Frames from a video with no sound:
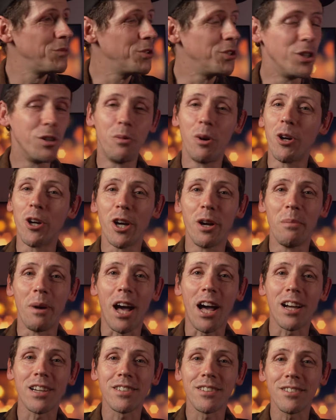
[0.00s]
you won't go
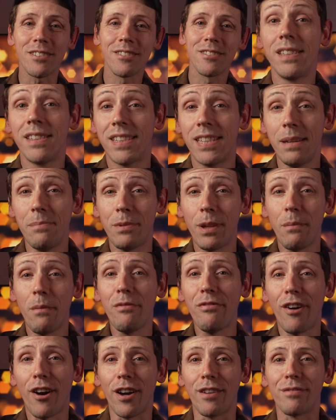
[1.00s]
back. Tip
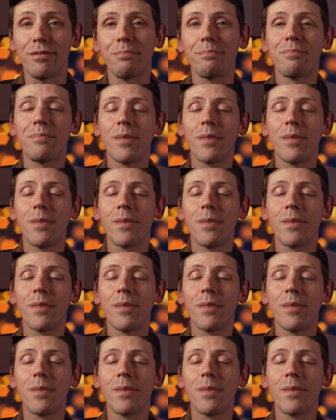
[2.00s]
number five,